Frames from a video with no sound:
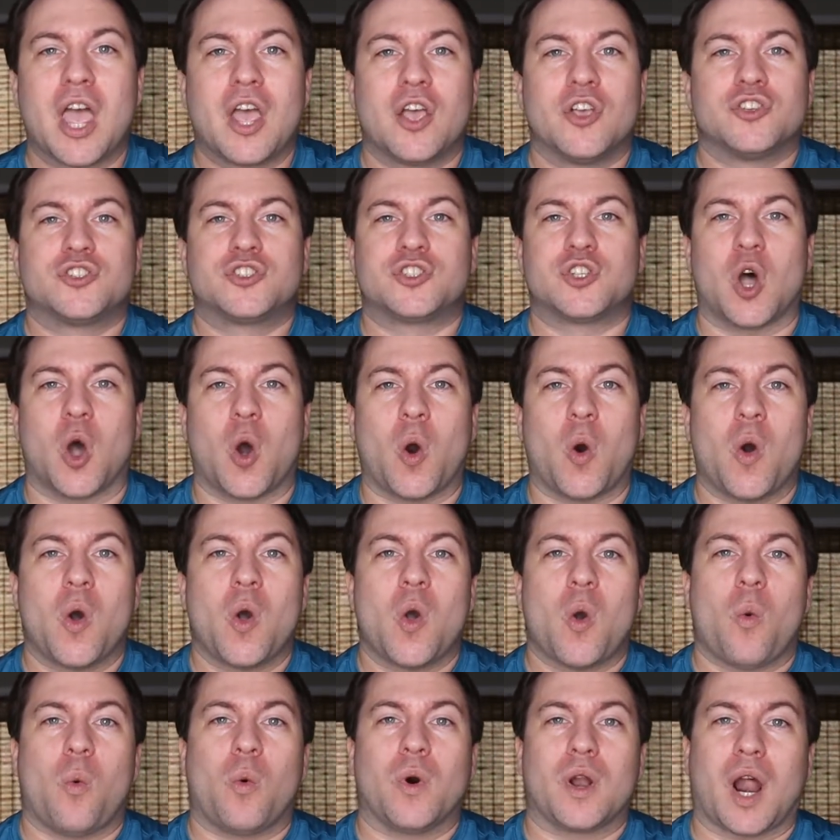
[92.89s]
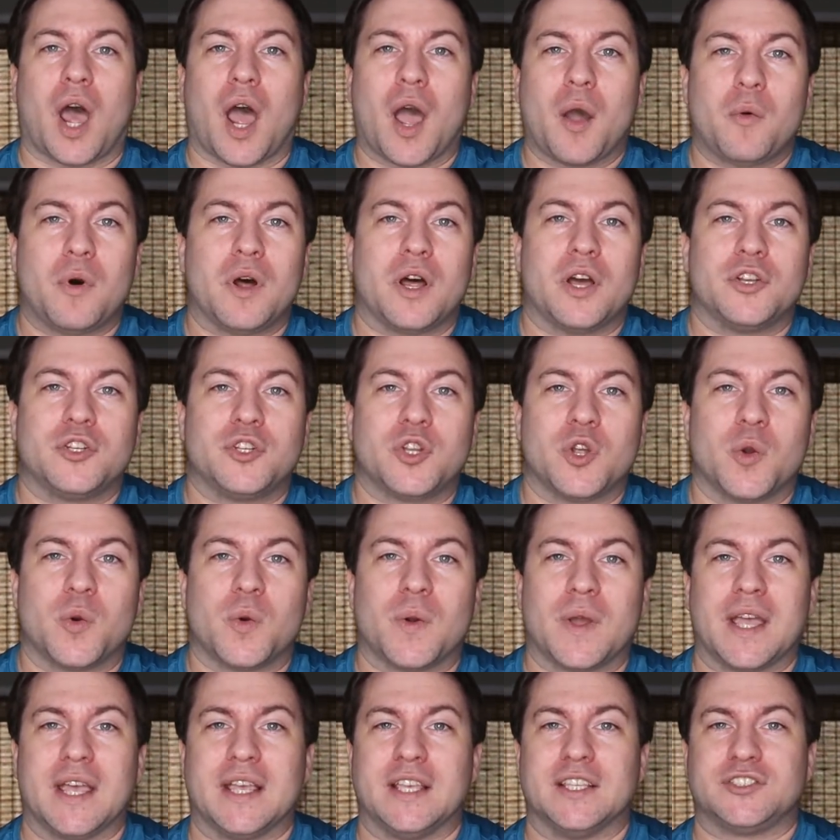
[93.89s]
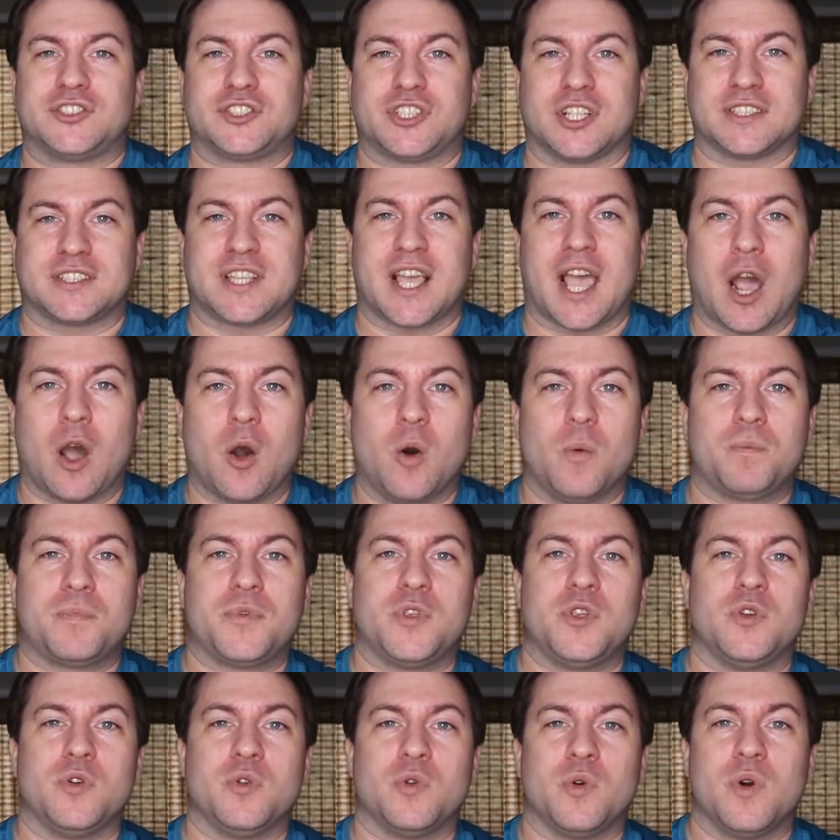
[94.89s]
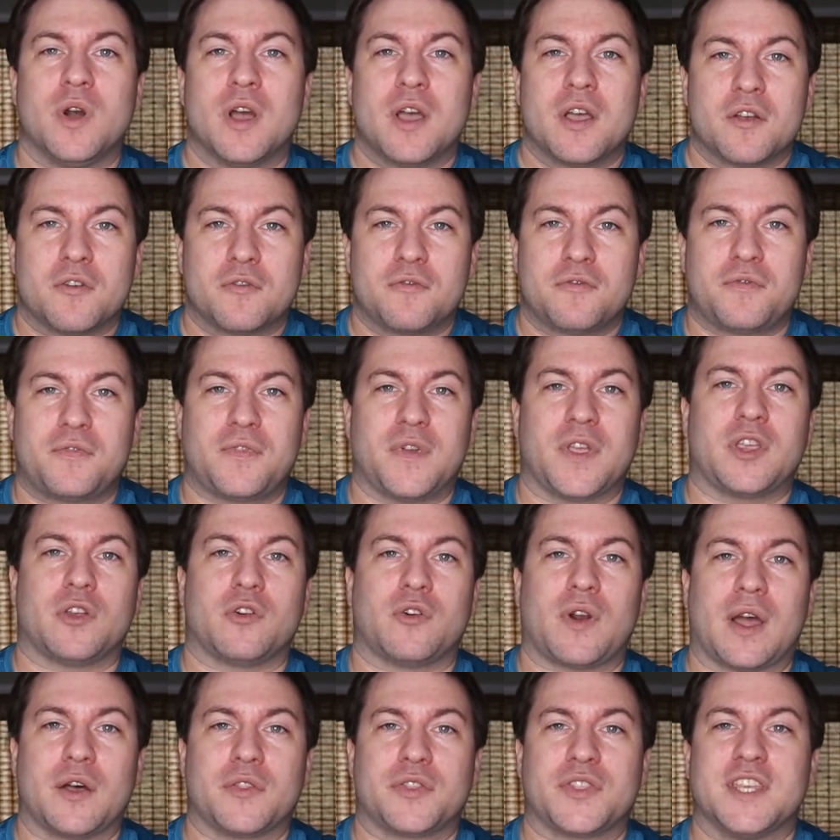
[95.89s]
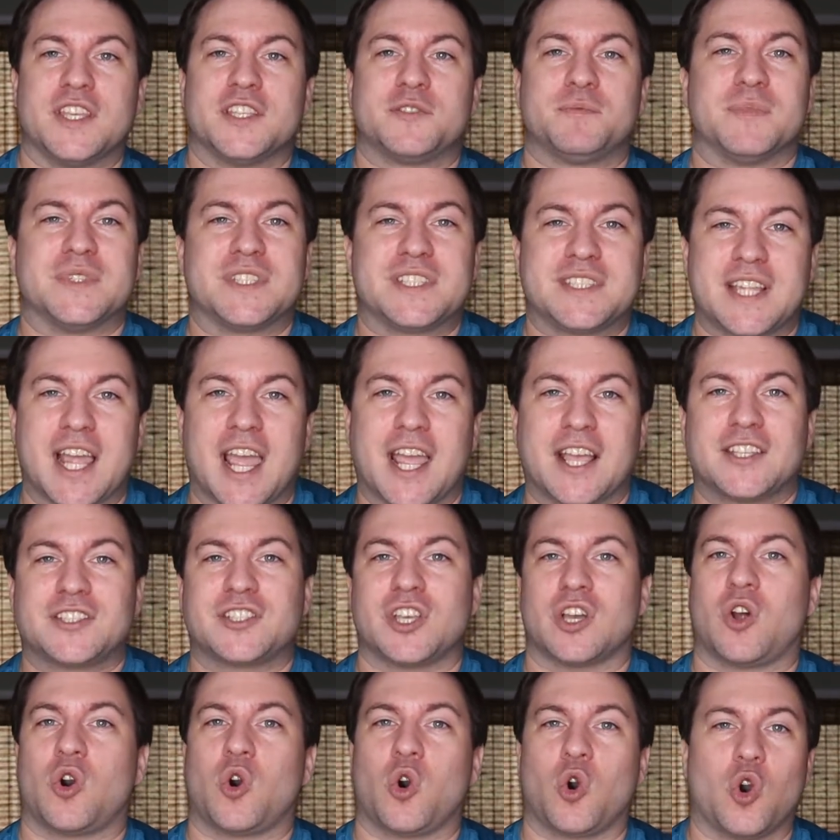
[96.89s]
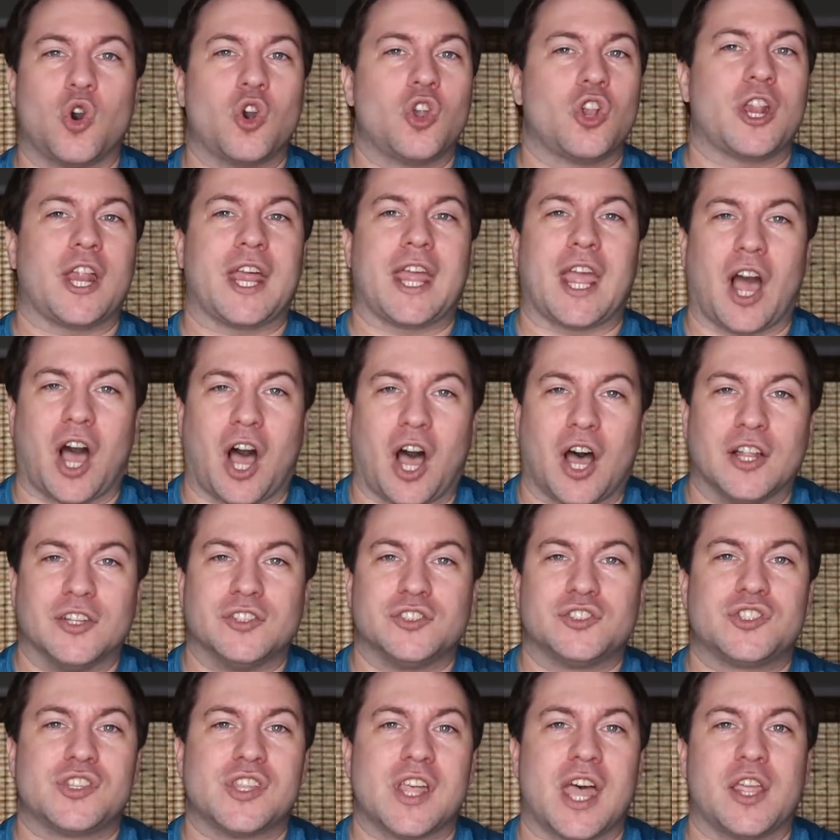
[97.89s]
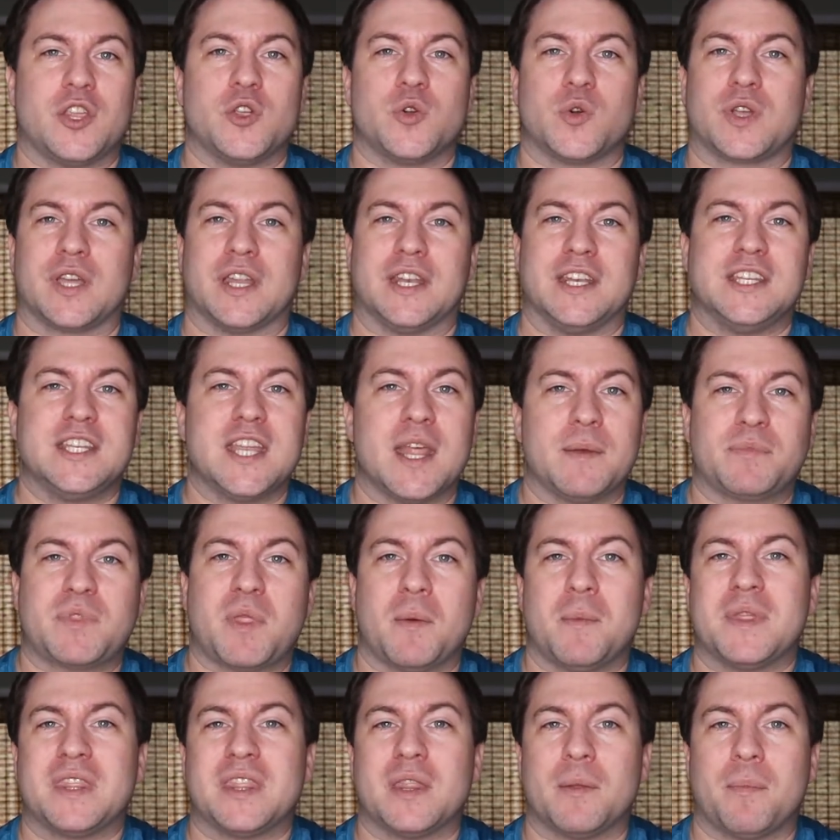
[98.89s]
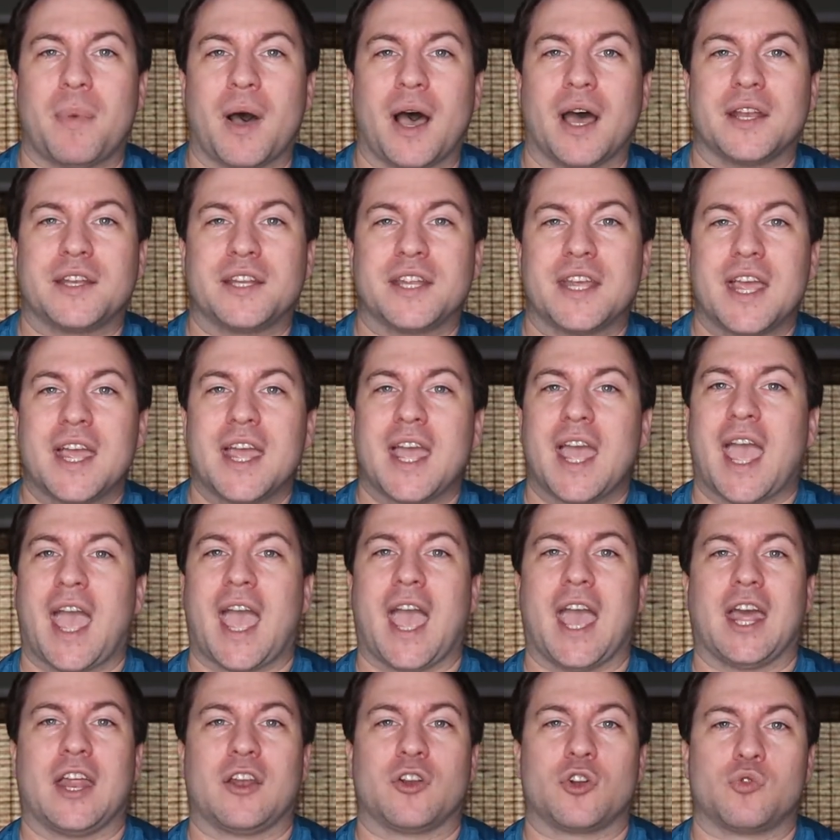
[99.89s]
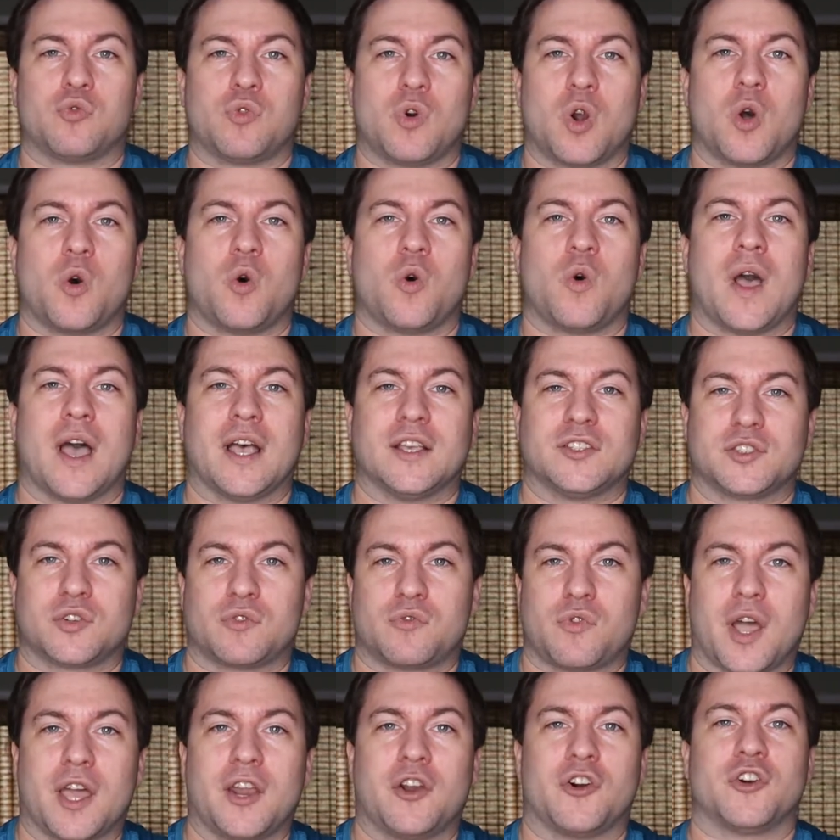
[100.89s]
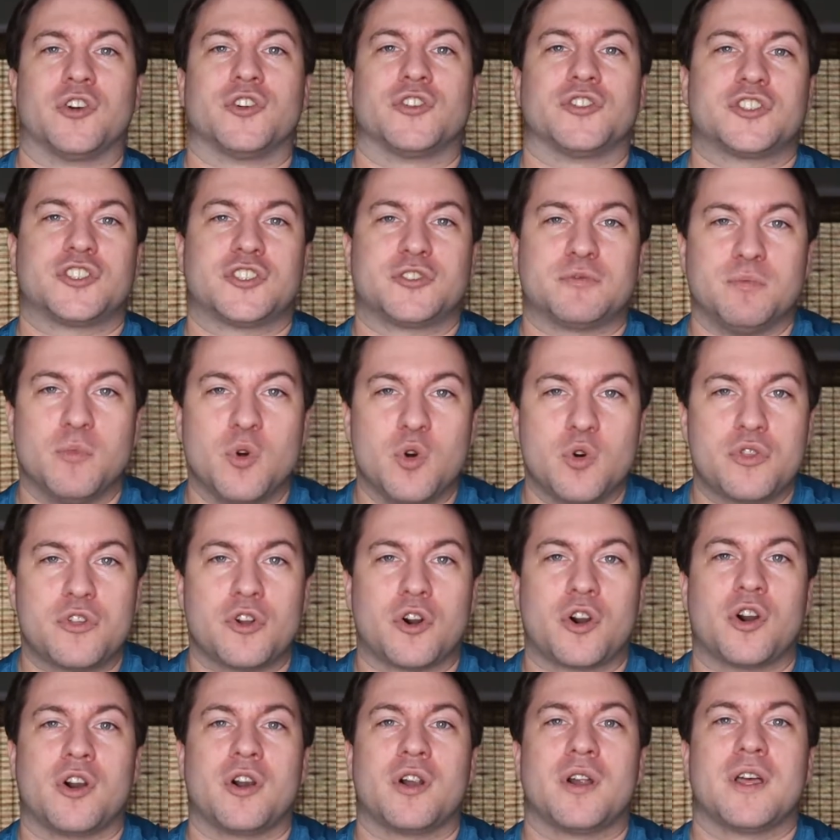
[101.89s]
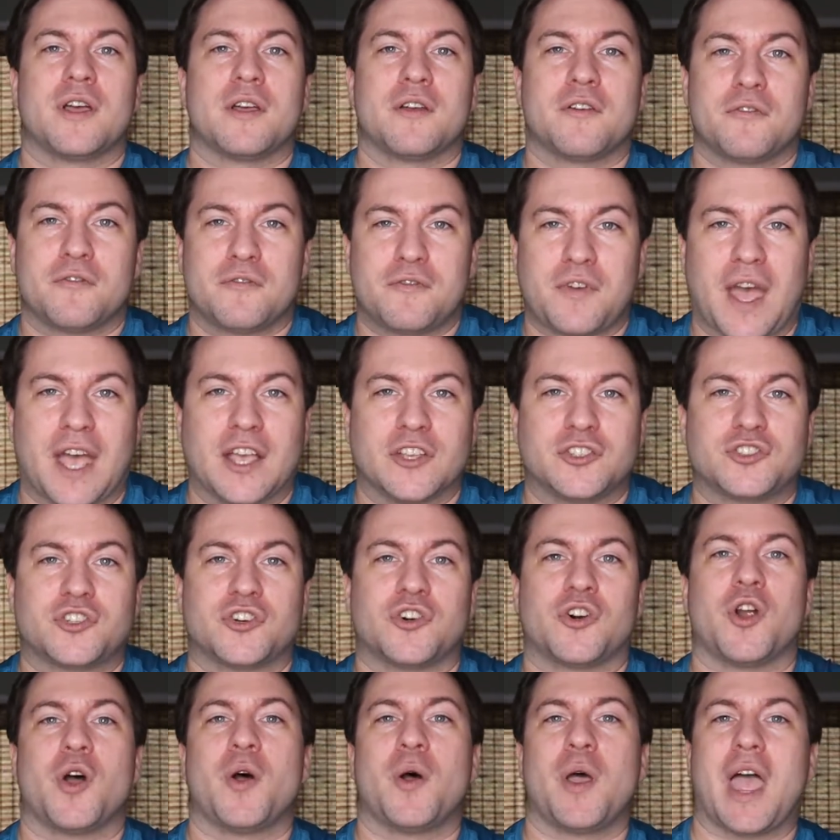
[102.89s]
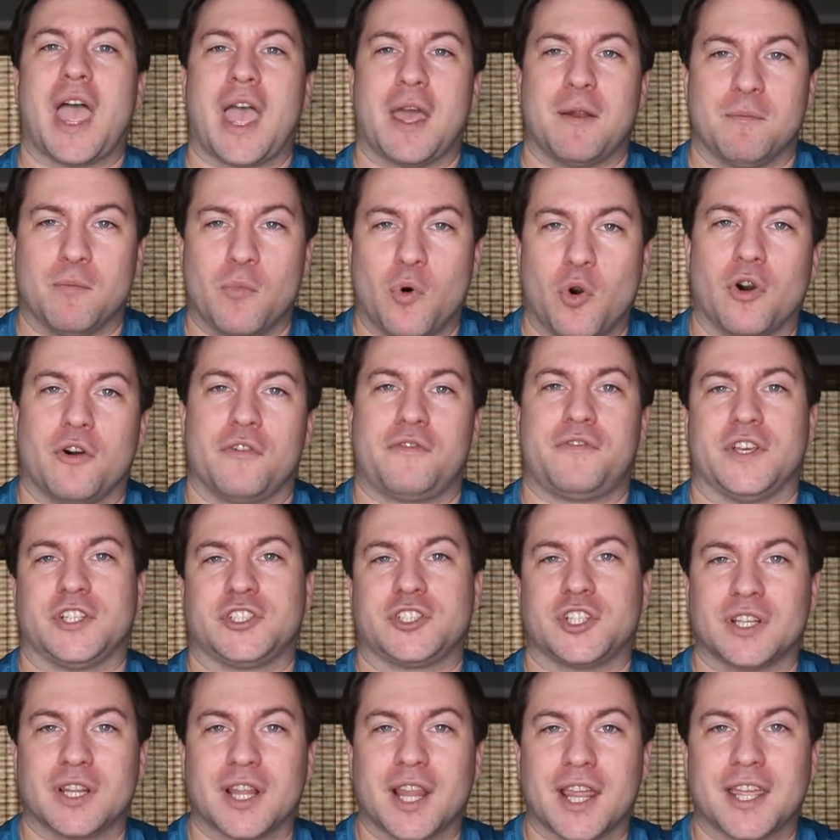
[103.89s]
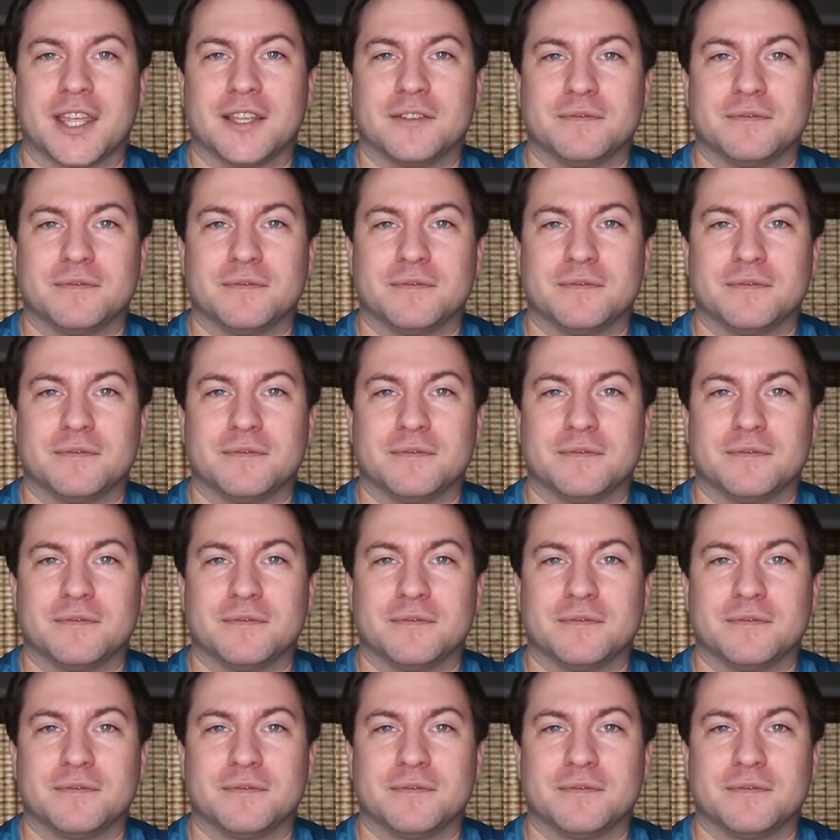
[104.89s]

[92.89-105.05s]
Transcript: So what I want to do is just help you figure out these mistakes early on so that you can nip them in the butt and grow as a writer smoother, faster, and more efficiently.